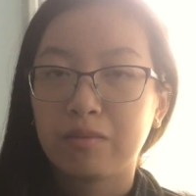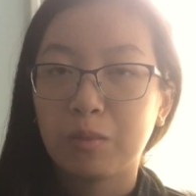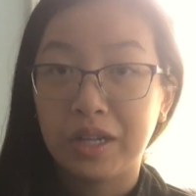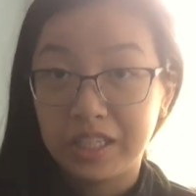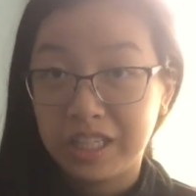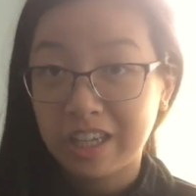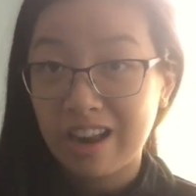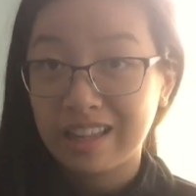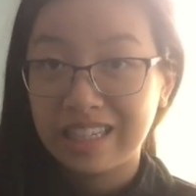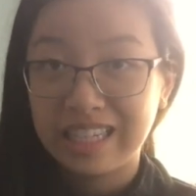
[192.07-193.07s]
When
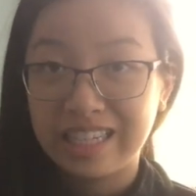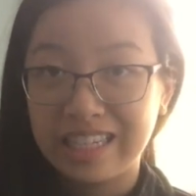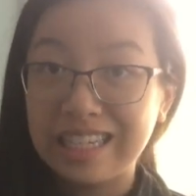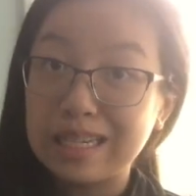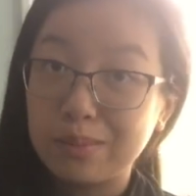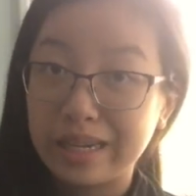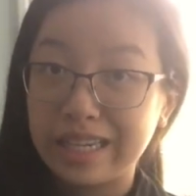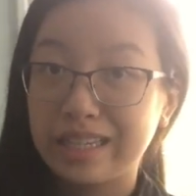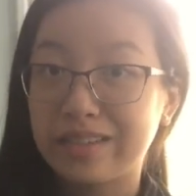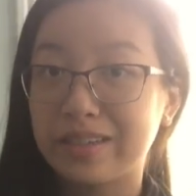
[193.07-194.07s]
Charlatan and his
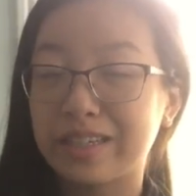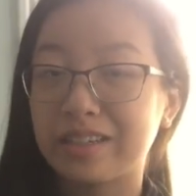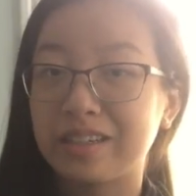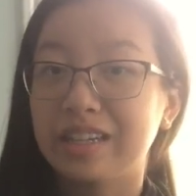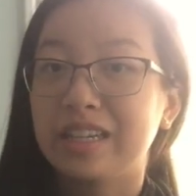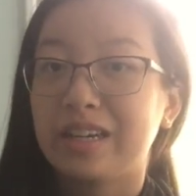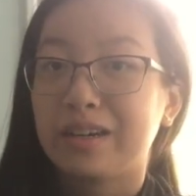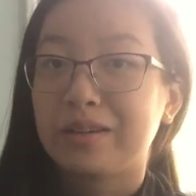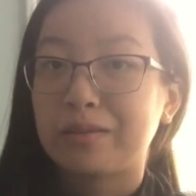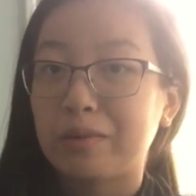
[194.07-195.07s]
minions return,
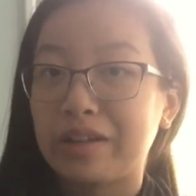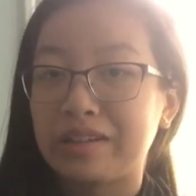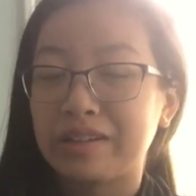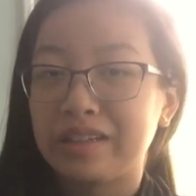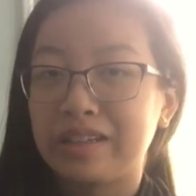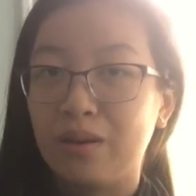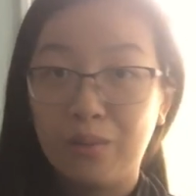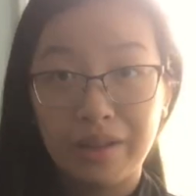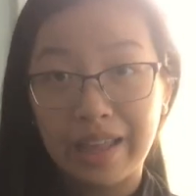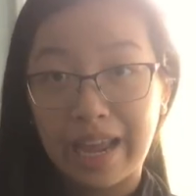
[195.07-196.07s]
will
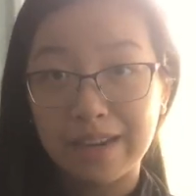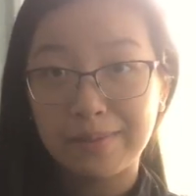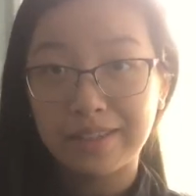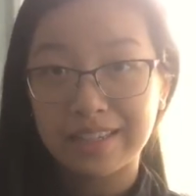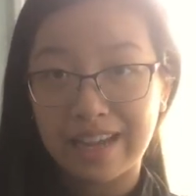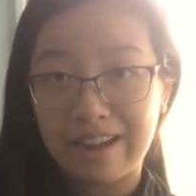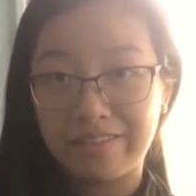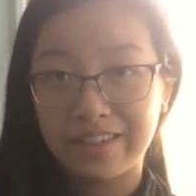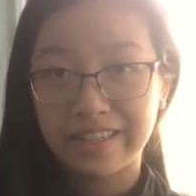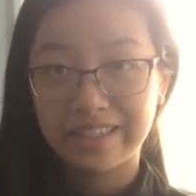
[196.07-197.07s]
the animals'
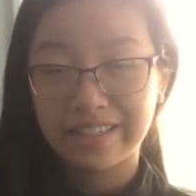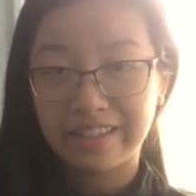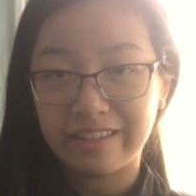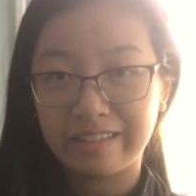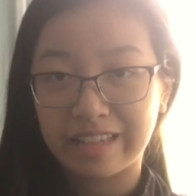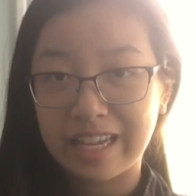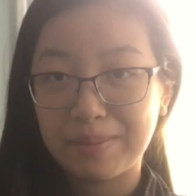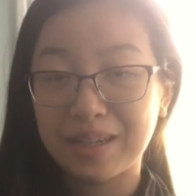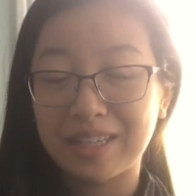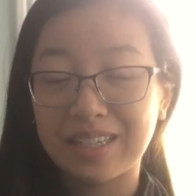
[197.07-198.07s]
efforts to
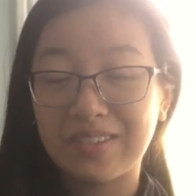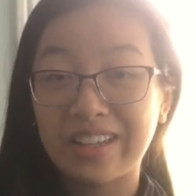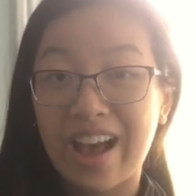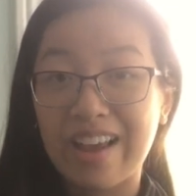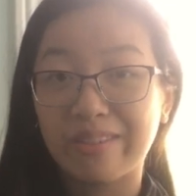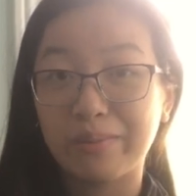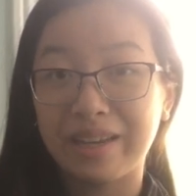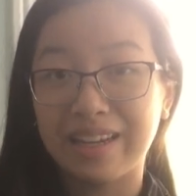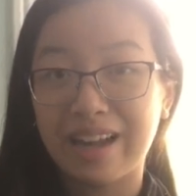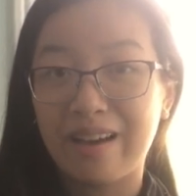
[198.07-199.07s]
keep Joseph alive
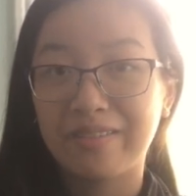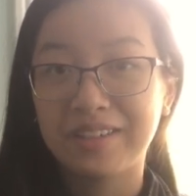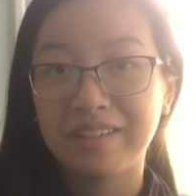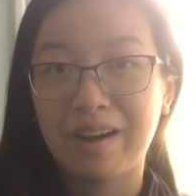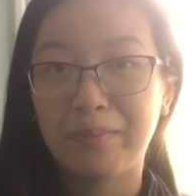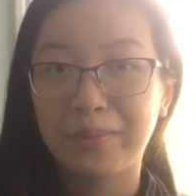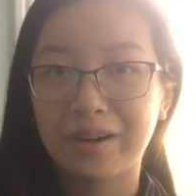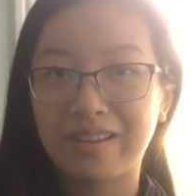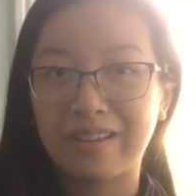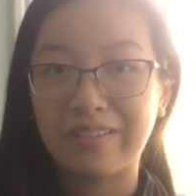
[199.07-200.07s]
be enough to help
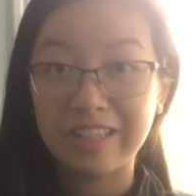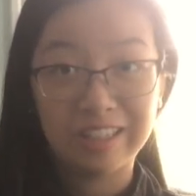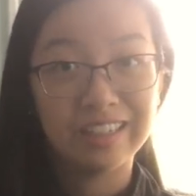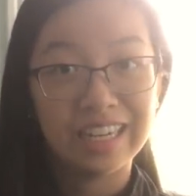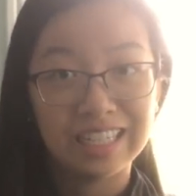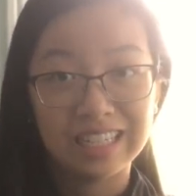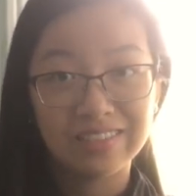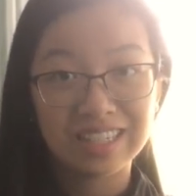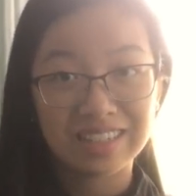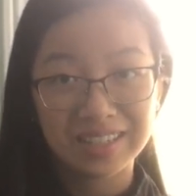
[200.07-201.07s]
birth the future nation
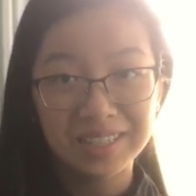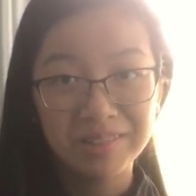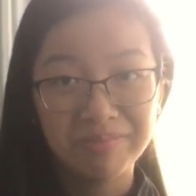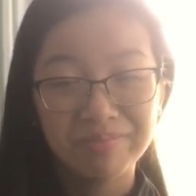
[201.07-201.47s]
of Israel?